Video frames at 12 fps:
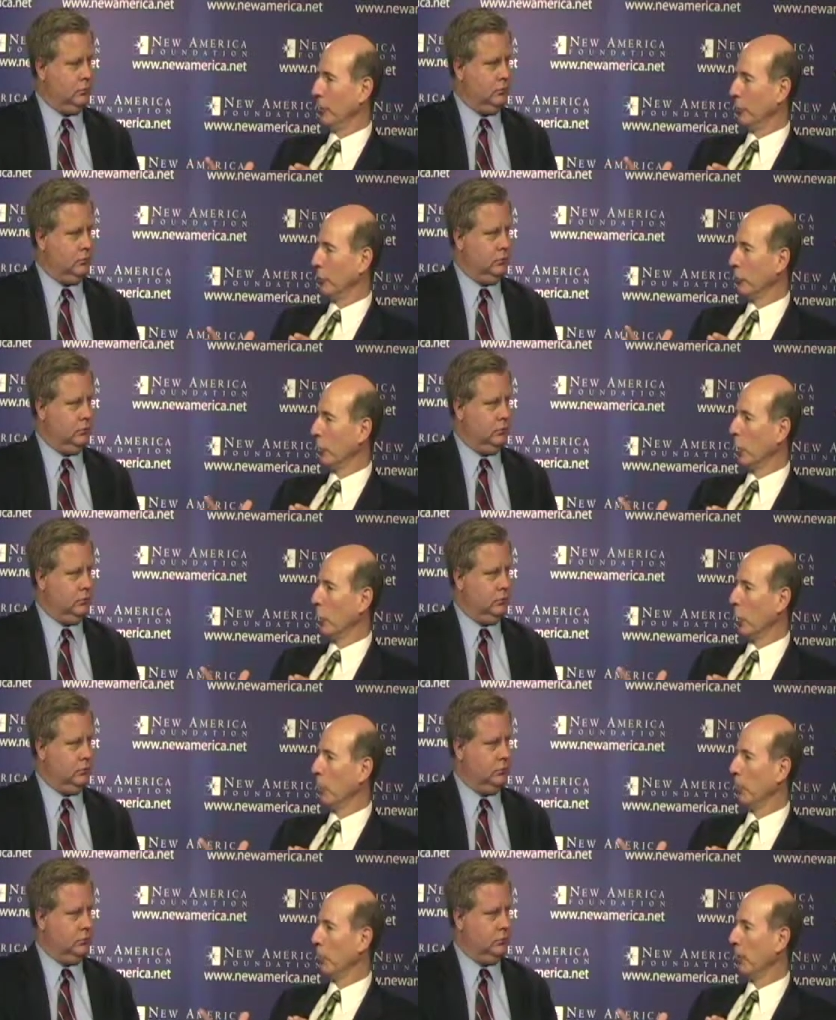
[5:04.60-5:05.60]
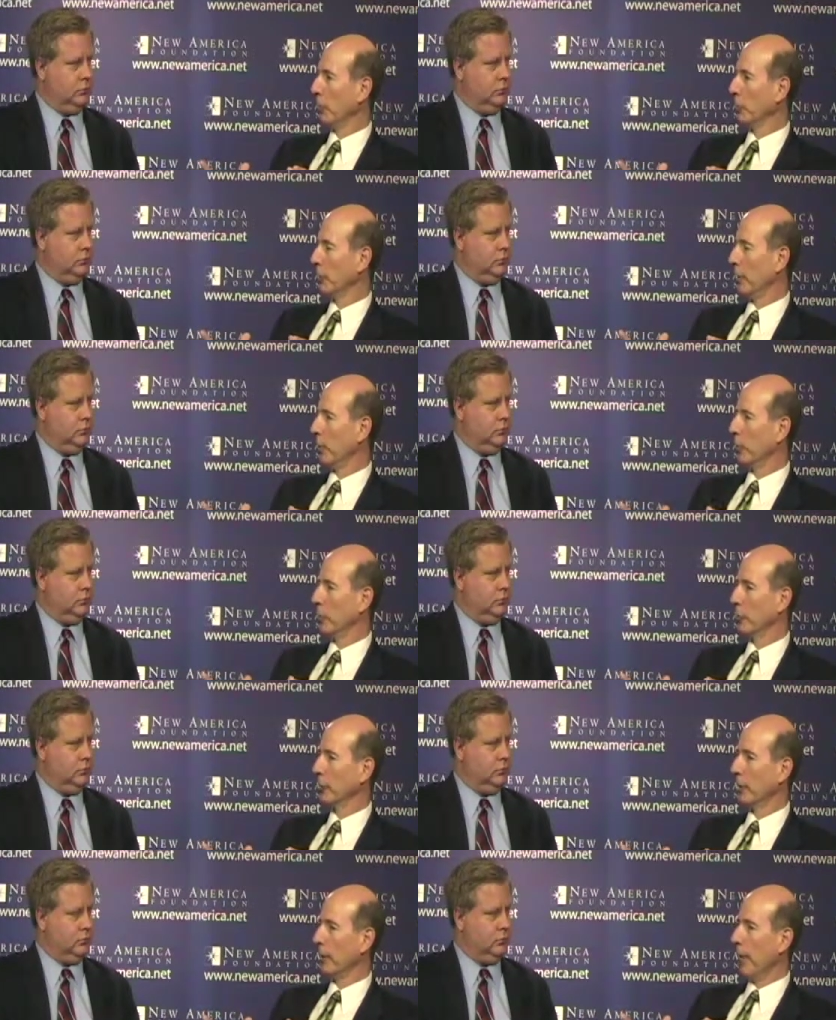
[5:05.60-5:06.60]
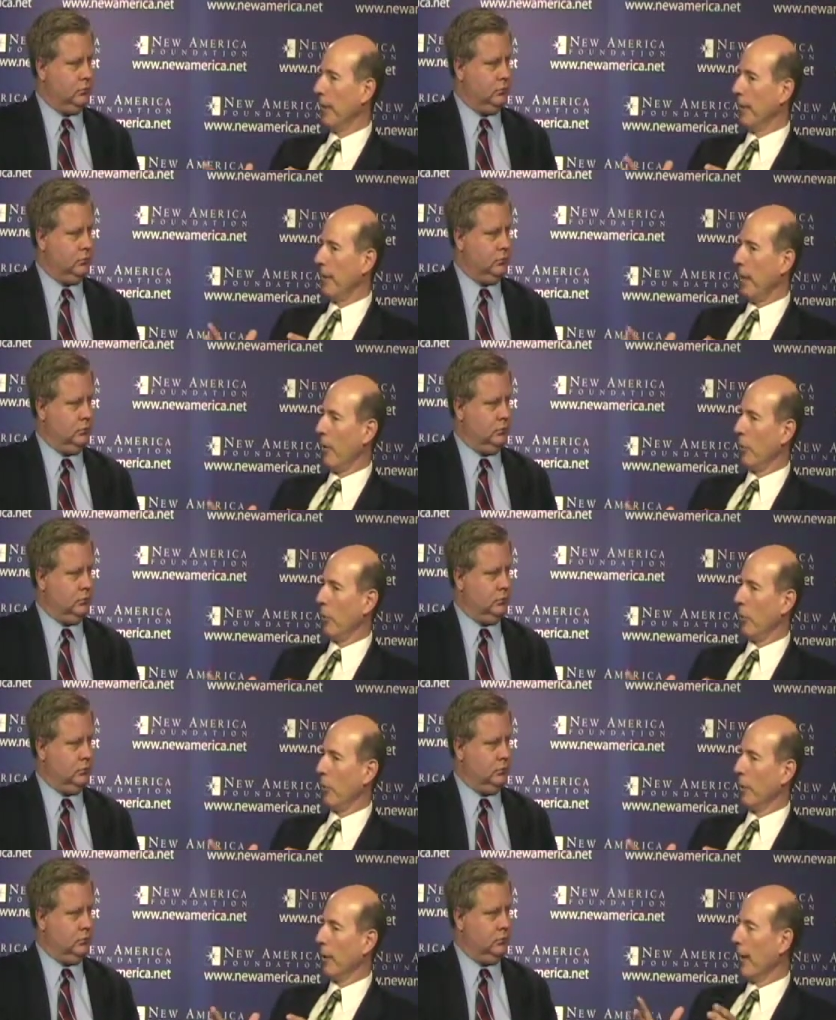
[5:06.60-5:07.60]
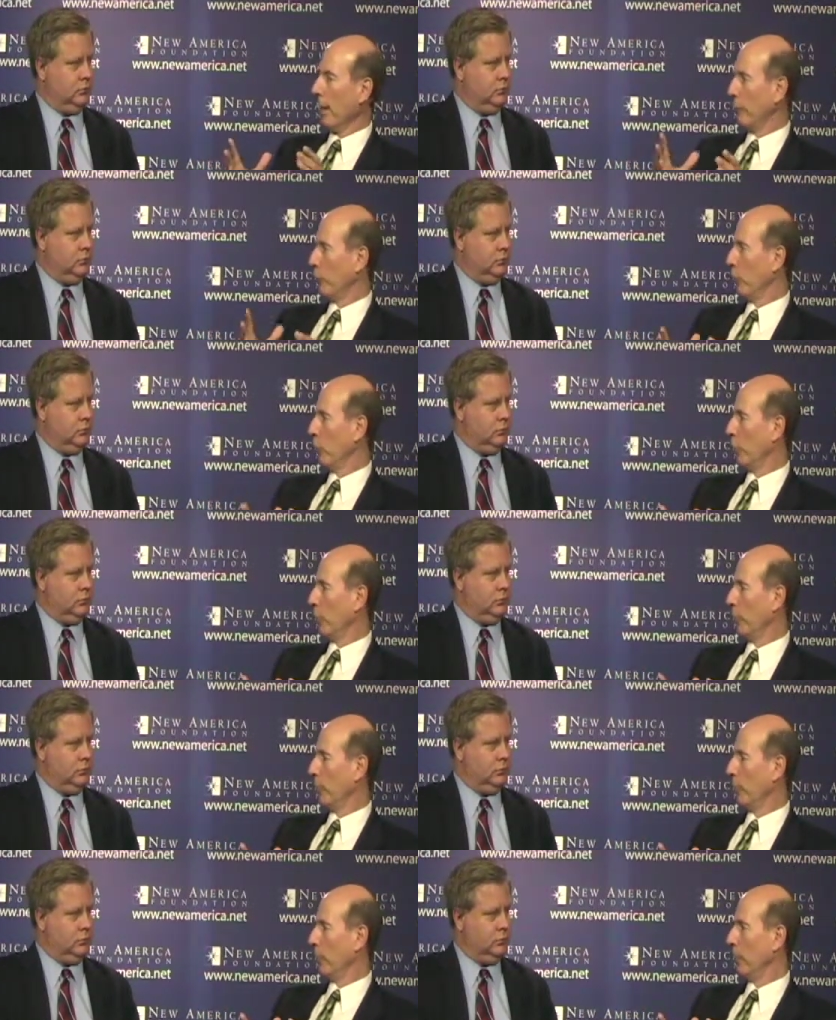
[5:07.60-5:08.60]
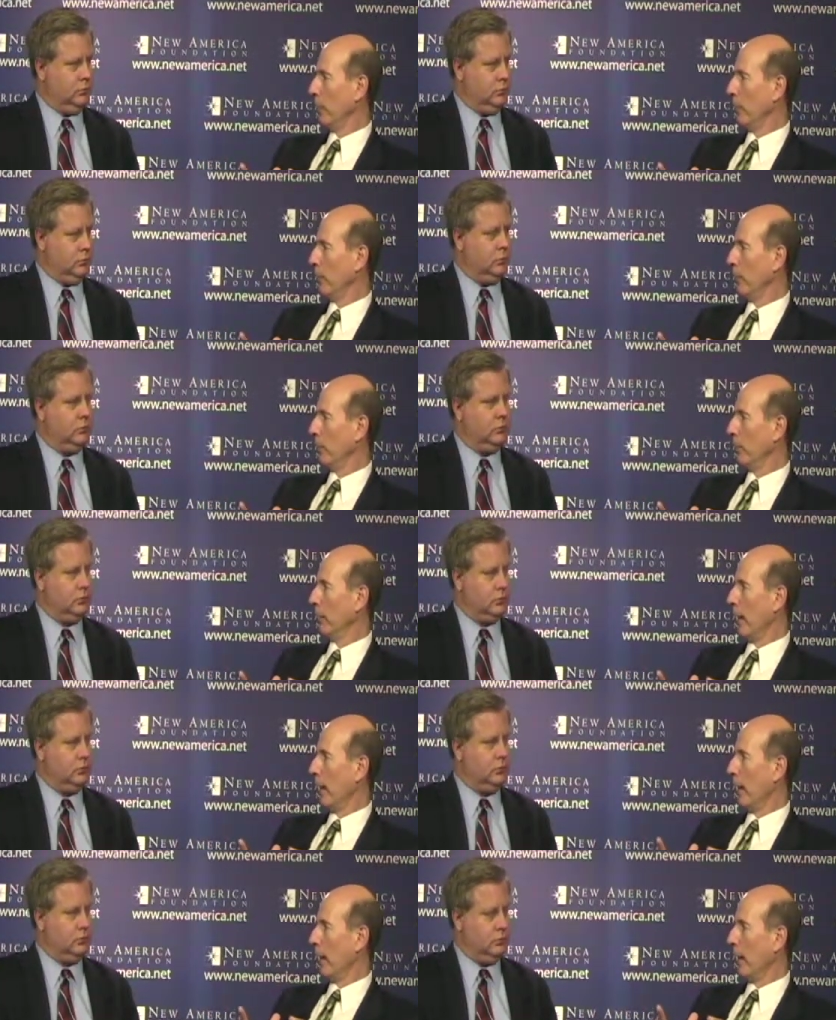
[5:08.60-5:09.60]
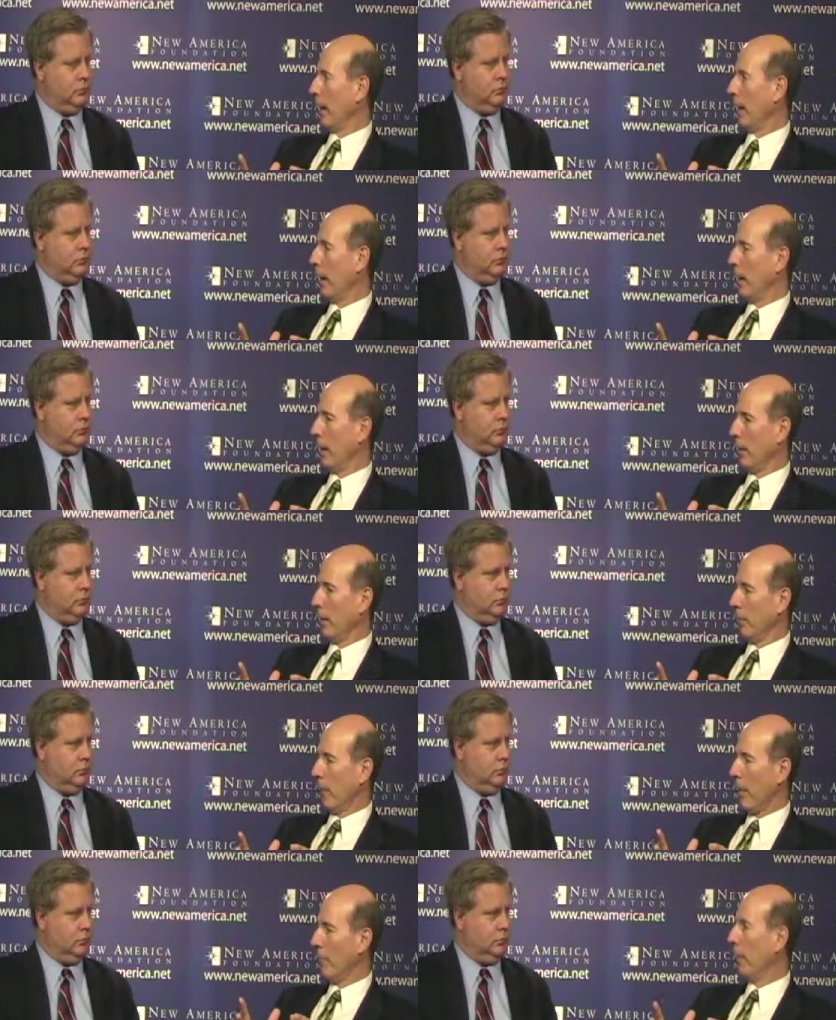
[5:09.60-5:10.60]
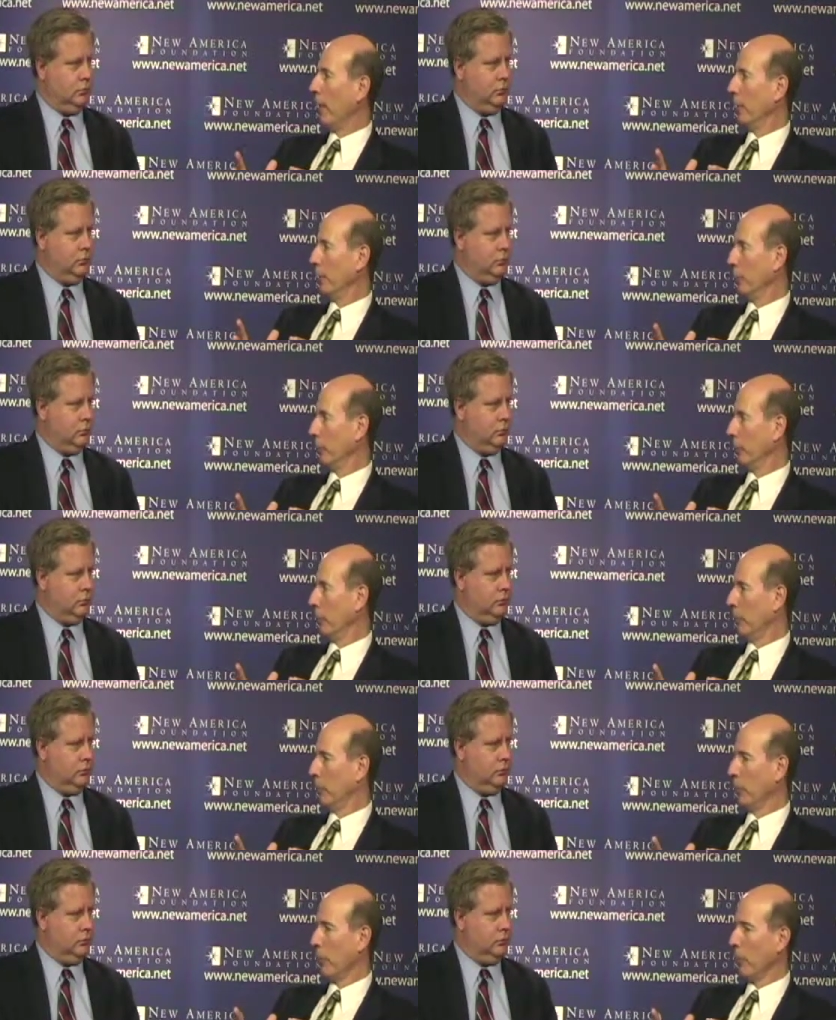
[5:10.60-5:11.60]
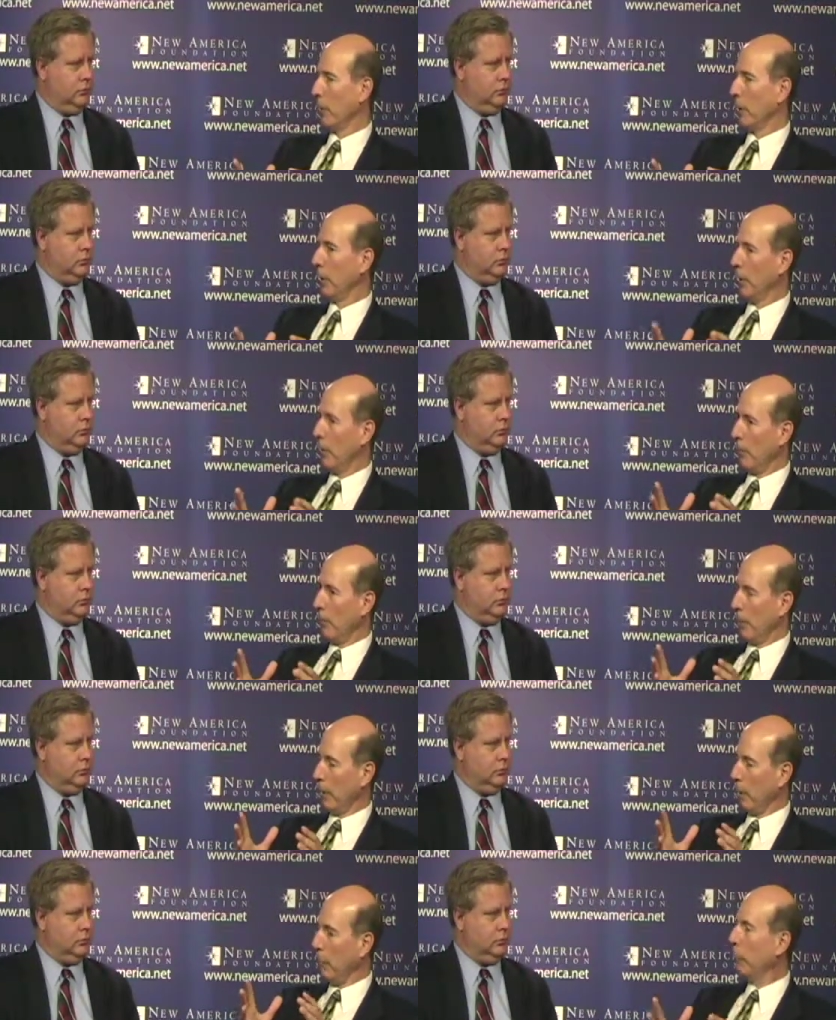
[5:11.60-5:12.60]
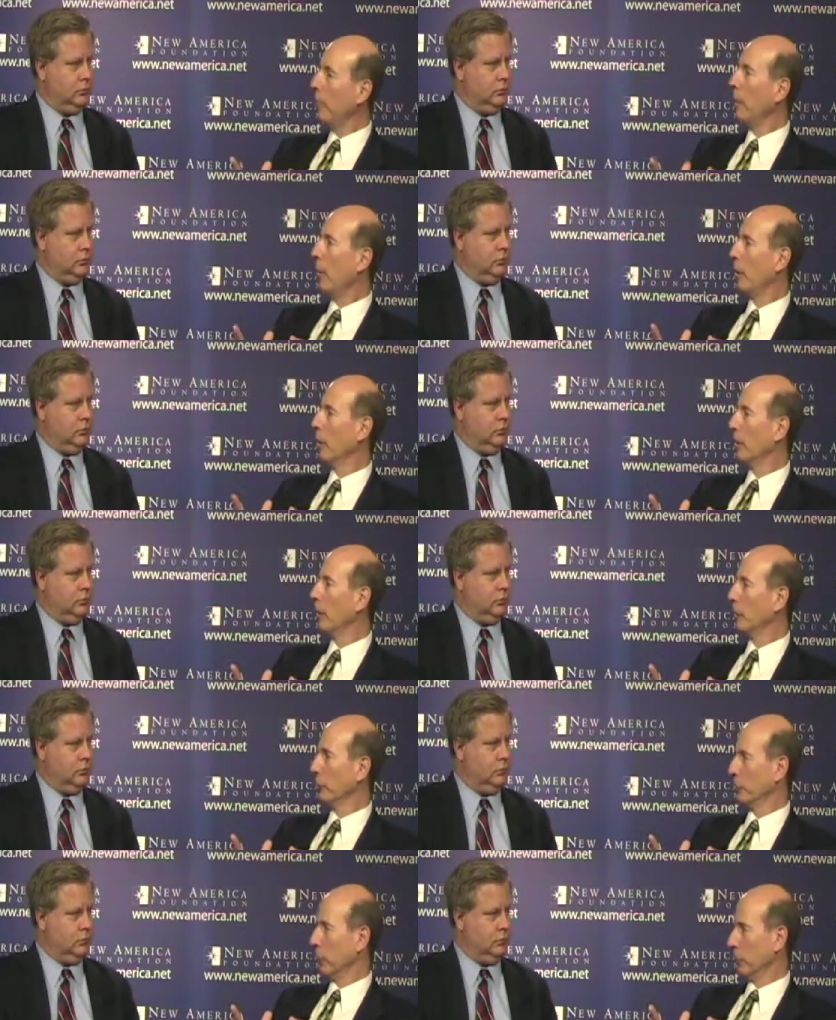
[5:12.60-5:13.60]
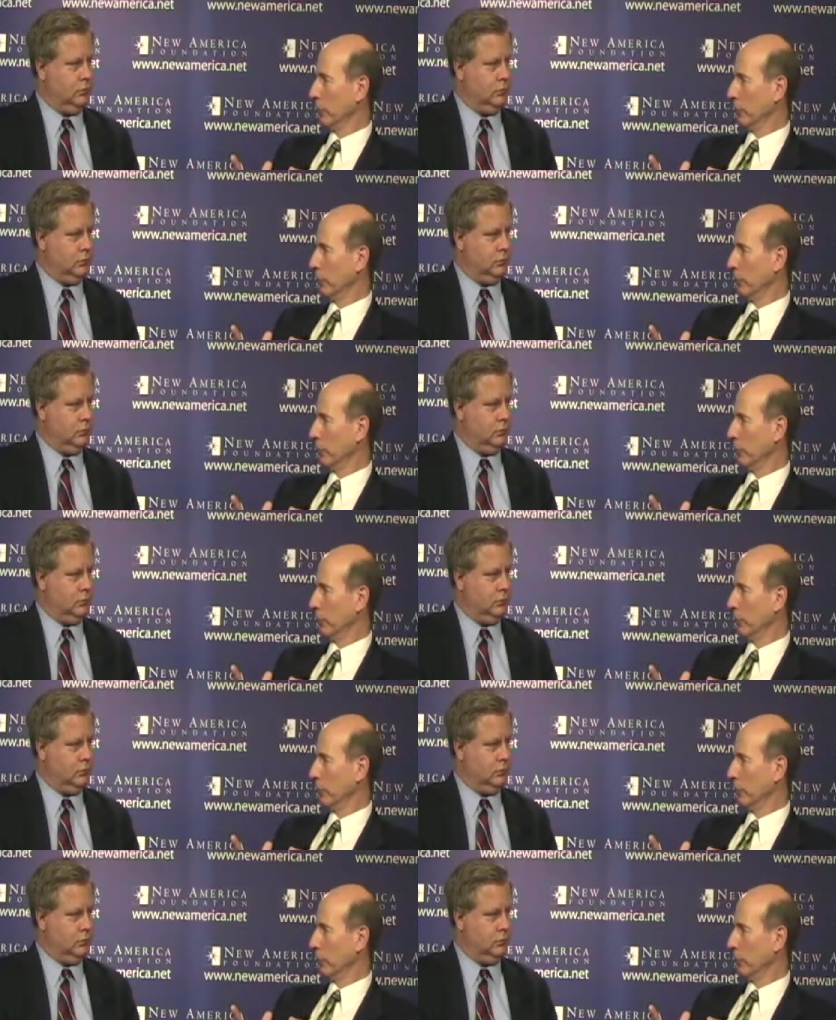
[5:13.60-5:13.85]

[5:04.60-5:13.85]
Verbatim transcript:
Speaker 1: these global production networks that we're going to have to work with the uh, our partners in the global economy. But if they are recalcitrant